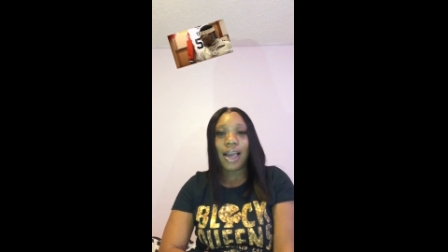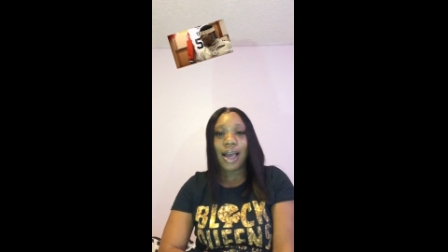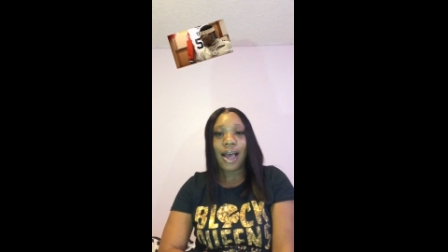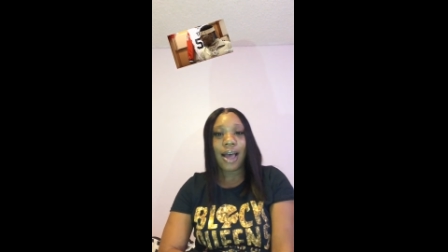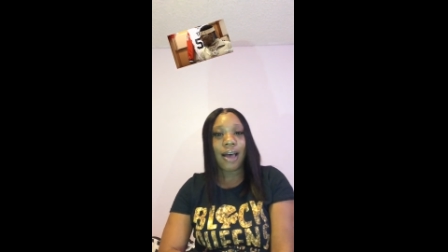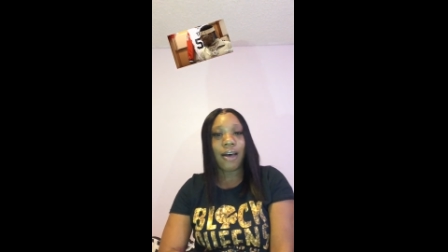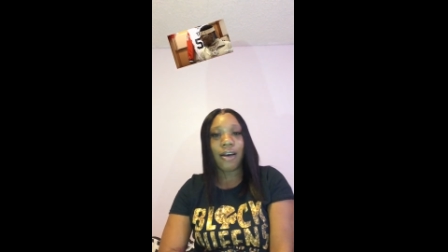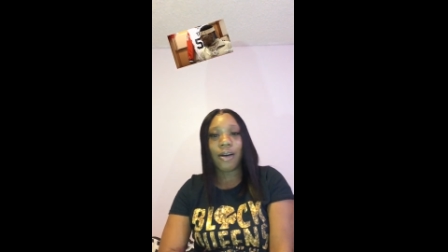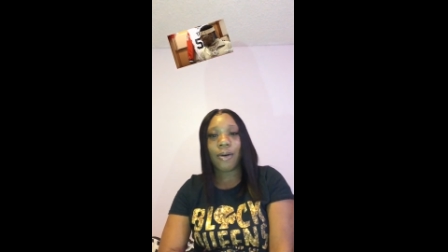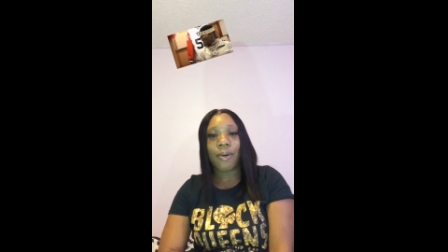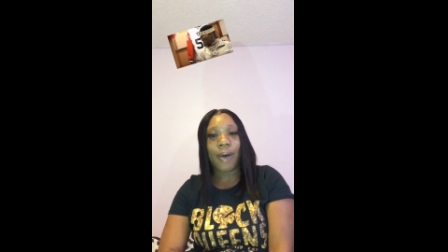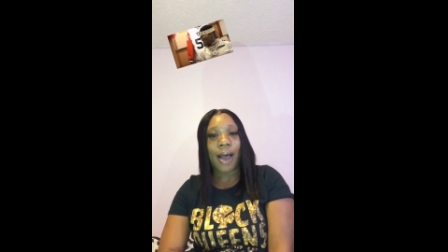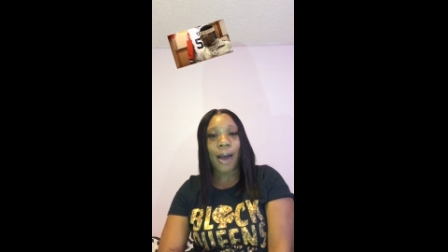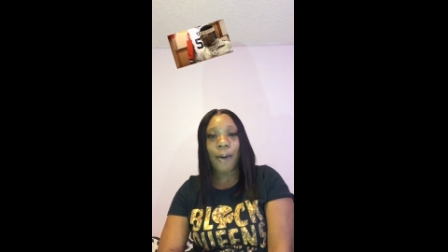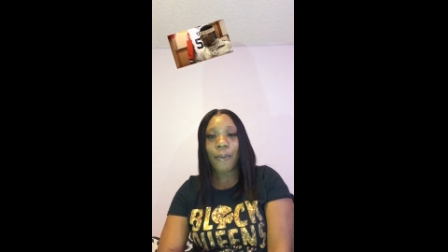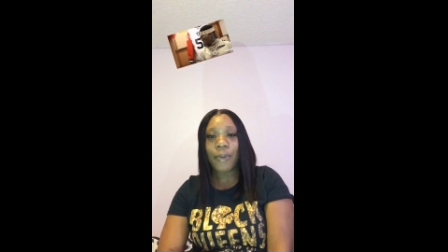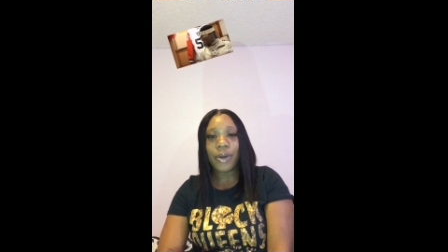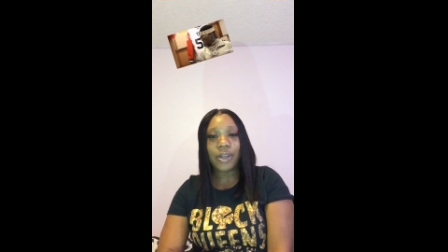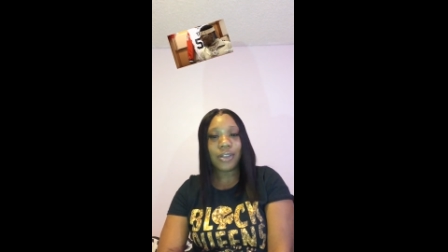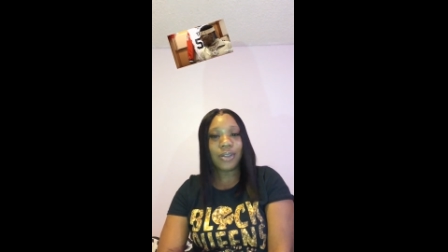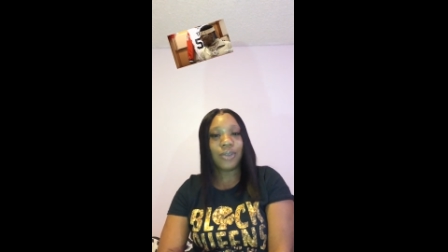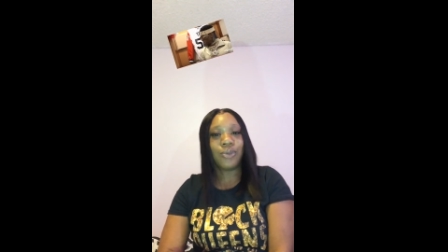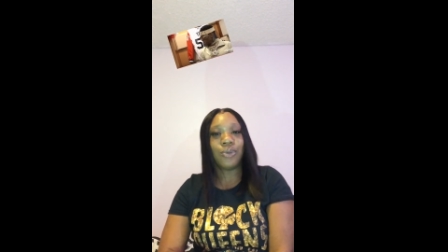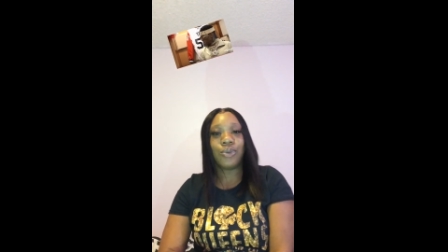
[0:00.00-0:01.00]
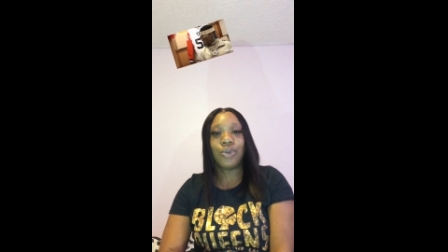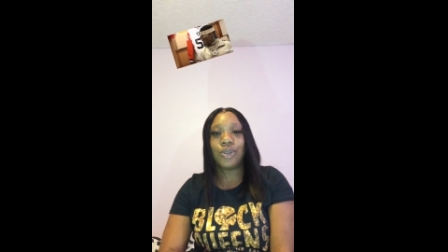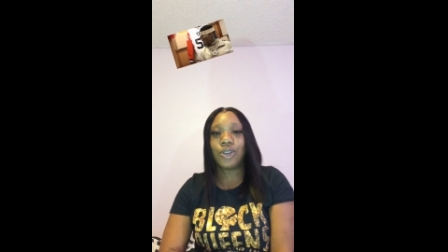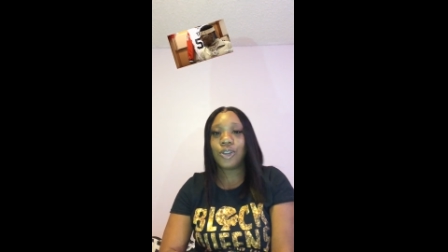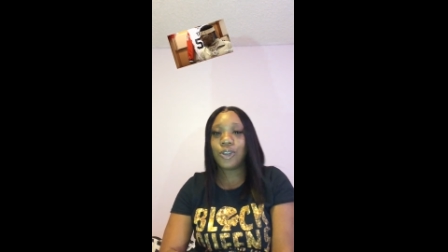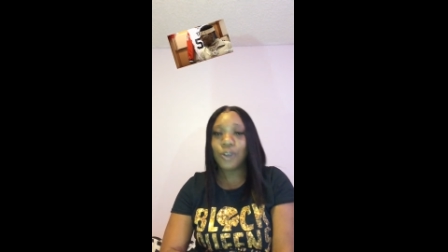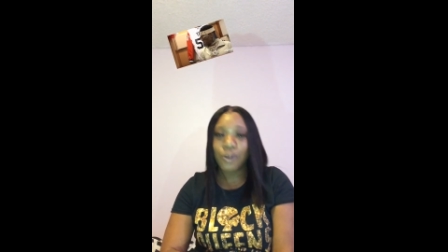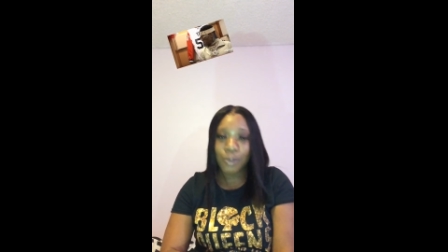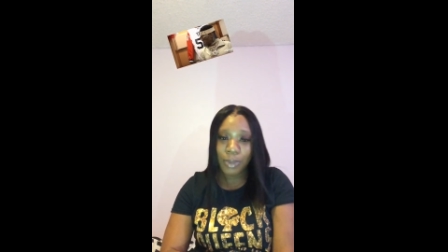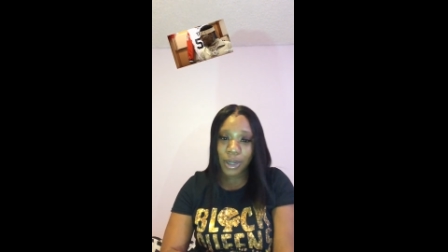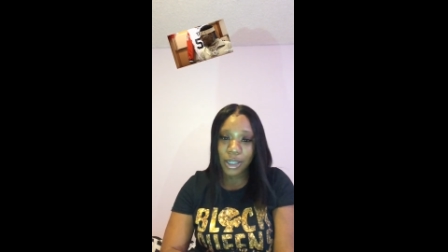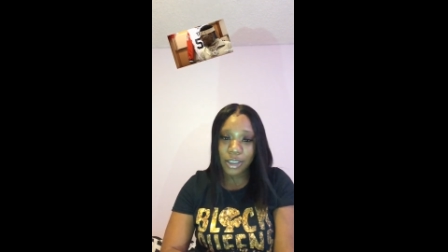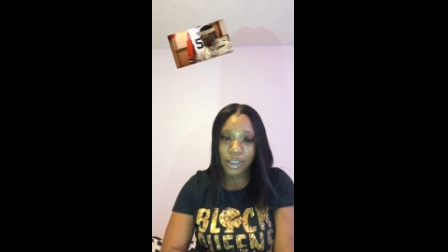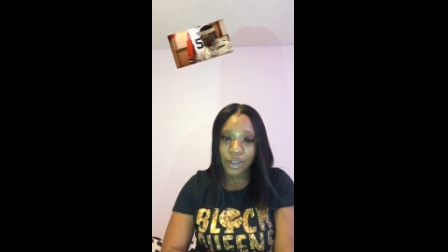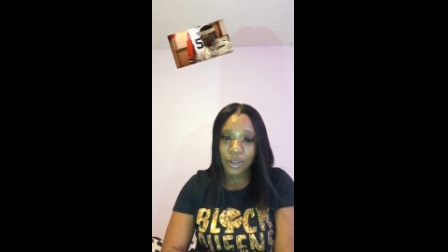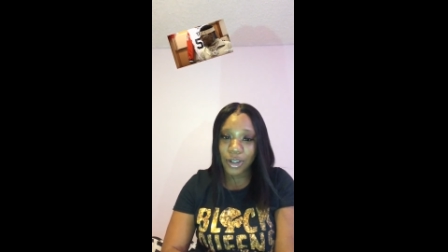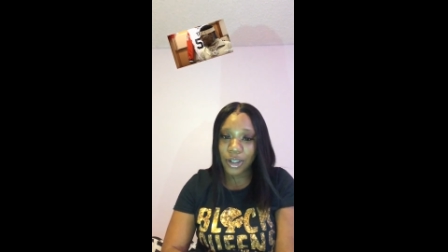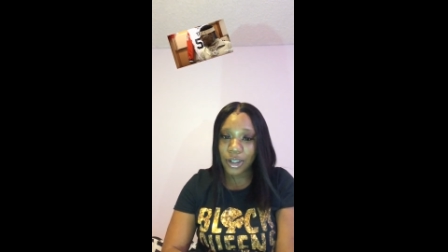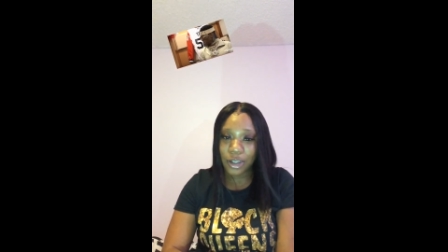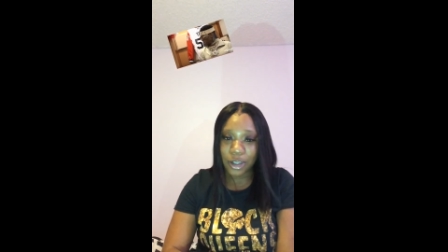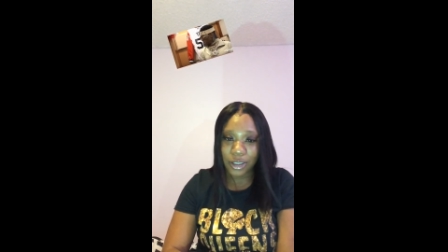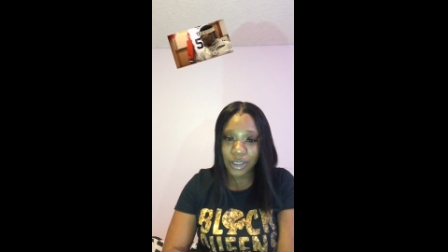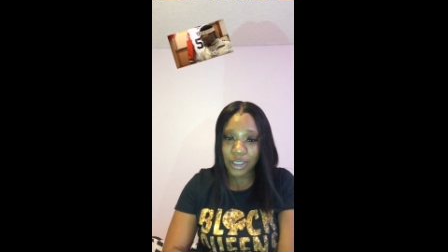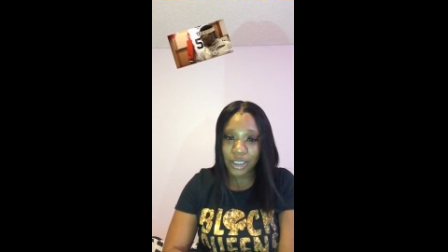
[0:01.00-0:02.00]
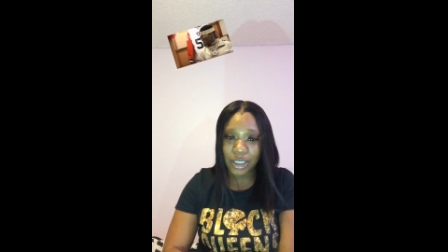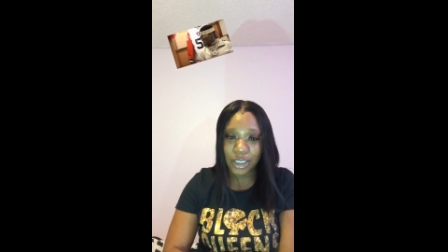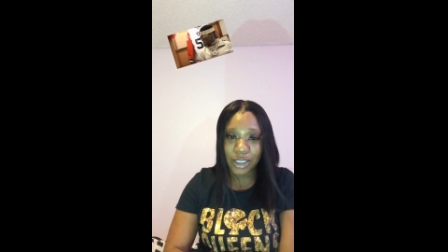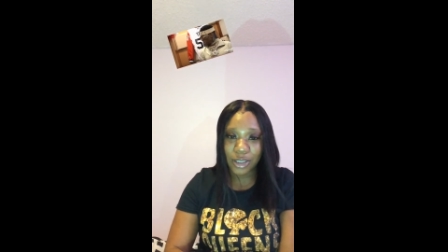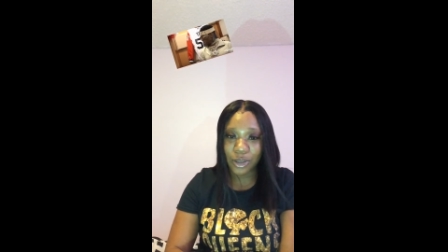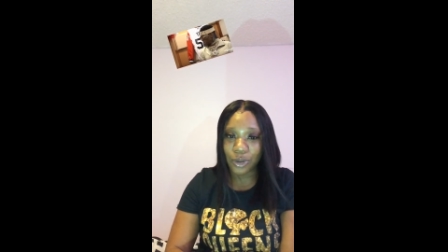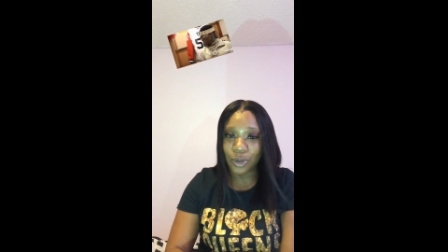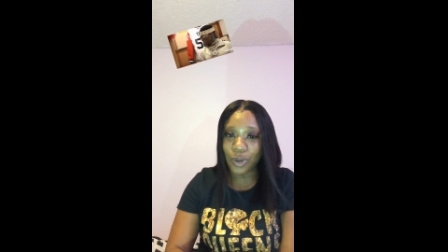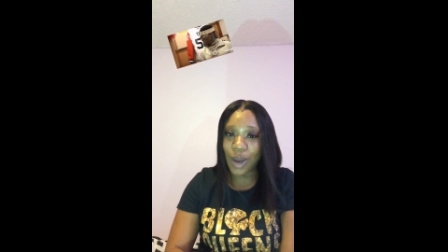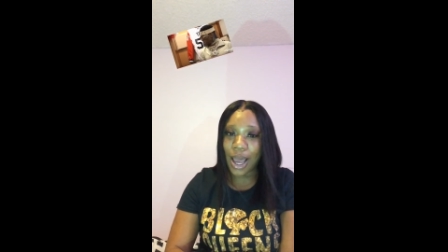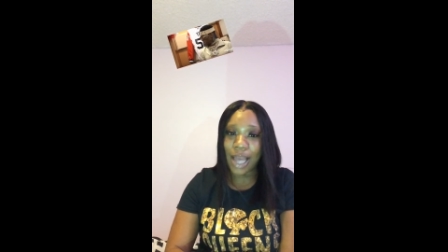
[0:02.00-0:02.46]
I went through too much during nursing school.